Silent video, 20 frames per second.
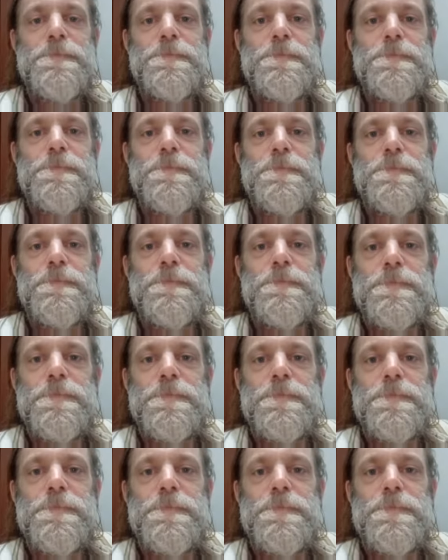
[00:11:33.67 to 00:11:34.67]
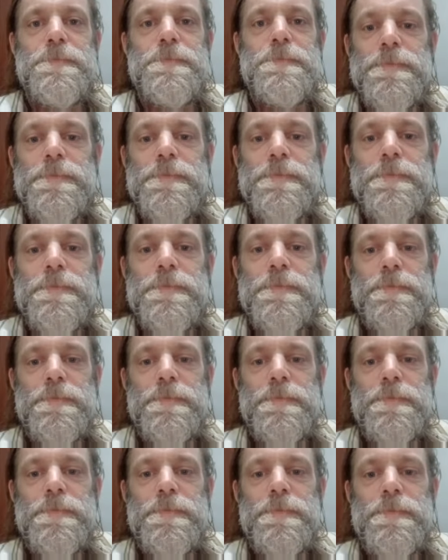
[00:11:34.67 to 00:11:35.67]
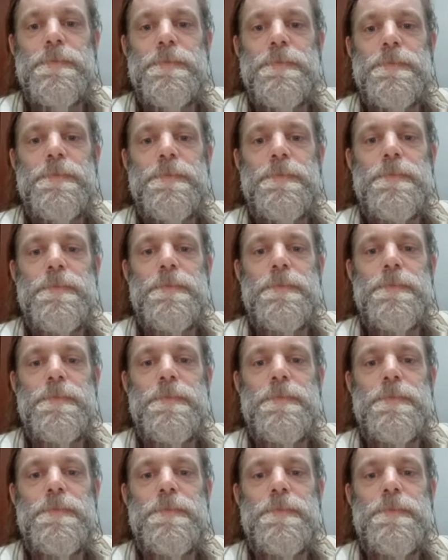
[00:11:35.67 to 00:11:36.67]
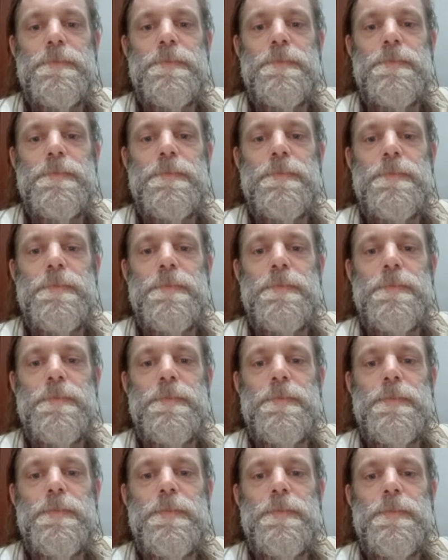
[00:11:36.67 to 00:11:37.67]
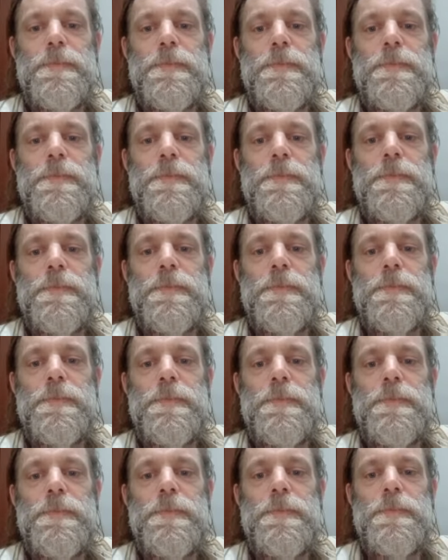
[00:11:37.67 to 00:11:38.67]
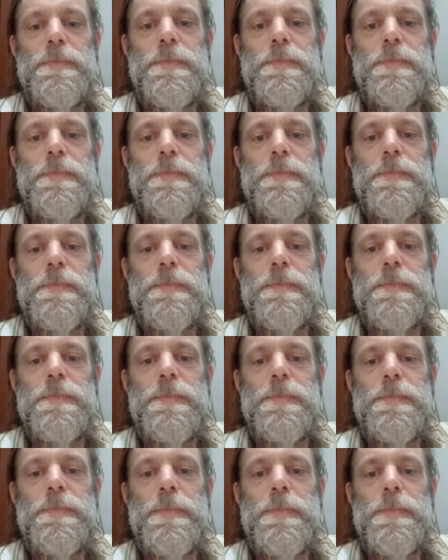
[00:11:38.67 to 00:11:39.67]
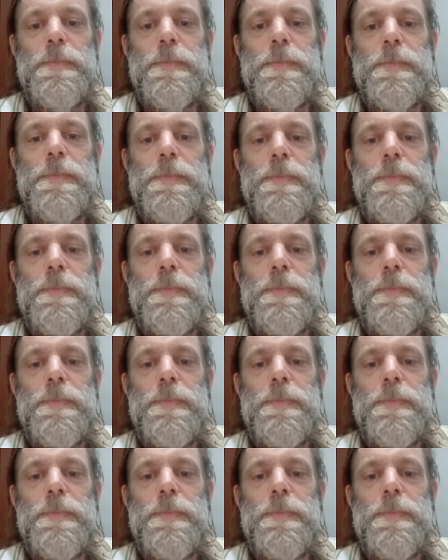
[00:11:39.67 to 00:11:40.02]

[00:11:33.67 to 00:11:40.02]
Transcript: (silent)